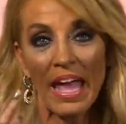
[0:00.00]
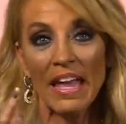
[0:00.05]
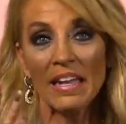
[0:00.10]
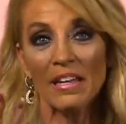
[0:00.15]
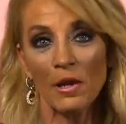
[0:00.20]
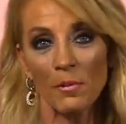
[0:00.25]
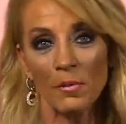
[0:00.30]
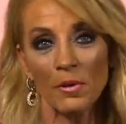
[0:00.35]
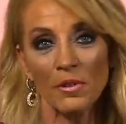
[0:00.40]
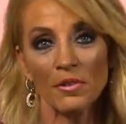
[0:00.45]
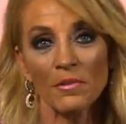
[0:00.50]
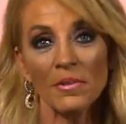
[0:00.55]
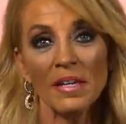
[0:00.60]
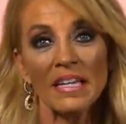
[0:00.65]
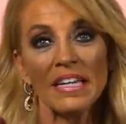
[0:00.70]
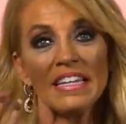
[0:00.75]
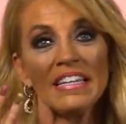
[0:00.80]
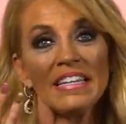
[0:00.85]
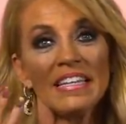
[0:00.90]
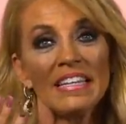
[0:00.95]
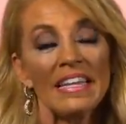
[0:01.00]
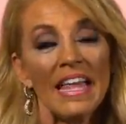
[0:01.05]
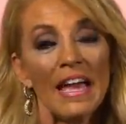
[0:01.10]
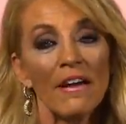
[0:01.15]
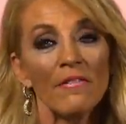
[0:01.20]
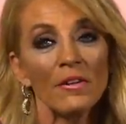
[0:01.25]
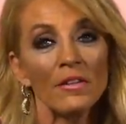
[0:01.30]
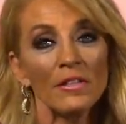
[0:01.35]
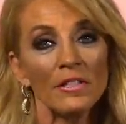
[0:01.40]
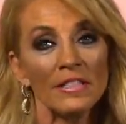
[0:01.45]
And number three,
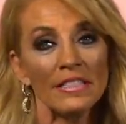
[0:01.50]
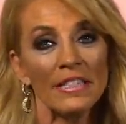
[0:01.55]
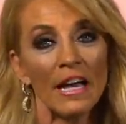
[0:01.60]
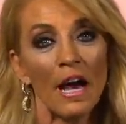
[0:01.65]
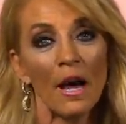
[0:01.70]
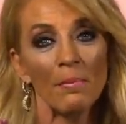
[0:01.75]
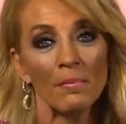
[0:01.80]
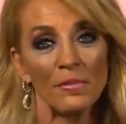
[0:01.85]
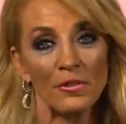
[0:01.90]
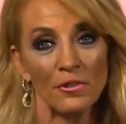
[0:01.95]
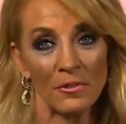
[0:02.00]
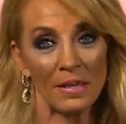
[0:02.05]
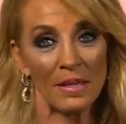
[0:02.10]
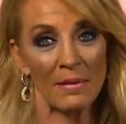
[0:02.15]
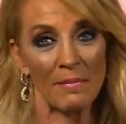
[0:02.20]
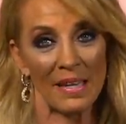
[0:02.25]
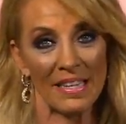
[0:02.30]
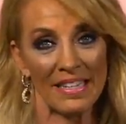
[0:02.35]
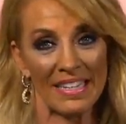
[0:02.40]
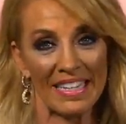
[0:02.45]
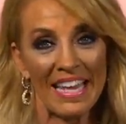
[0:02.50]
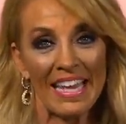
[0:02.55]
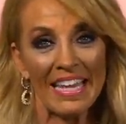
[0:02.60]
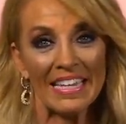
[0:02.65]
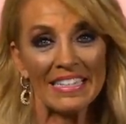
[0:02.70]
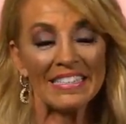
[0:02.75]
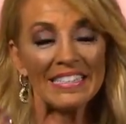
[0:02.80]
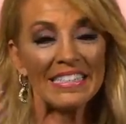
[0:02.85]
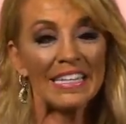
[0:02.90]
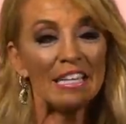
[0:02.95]
never stop dreaming.
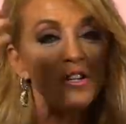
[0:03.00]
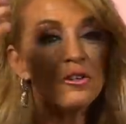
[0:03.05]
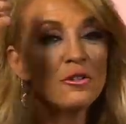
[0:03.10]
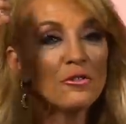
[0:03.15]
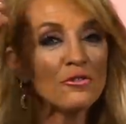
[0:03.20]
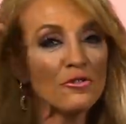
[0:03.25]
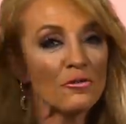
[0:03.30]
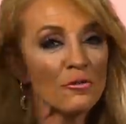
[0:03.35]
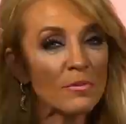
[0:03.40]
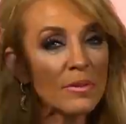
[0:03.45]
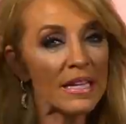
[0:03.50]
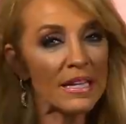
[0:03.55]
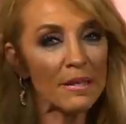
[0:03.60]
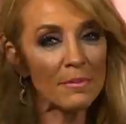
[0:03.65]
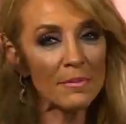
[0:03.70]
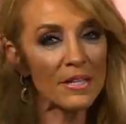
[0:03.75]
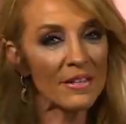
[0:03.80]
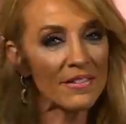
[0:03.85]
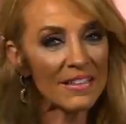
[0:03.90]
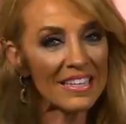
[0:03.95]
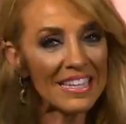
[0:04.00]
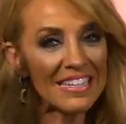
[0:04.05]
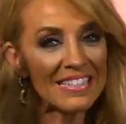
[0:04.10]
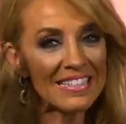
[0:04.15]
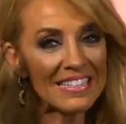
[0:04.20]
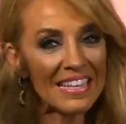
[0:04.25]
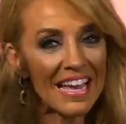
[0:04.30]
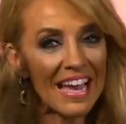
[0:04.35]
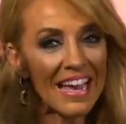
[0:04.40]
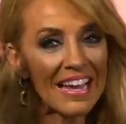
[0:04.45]
See your dreams on the
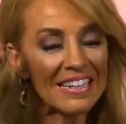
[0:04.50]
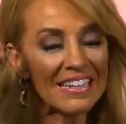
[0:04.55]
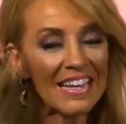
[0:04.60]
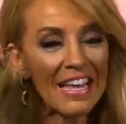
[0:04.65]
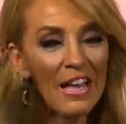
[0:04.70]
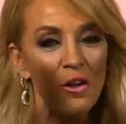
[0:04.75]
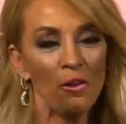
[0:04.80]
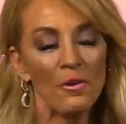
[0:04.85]
inside.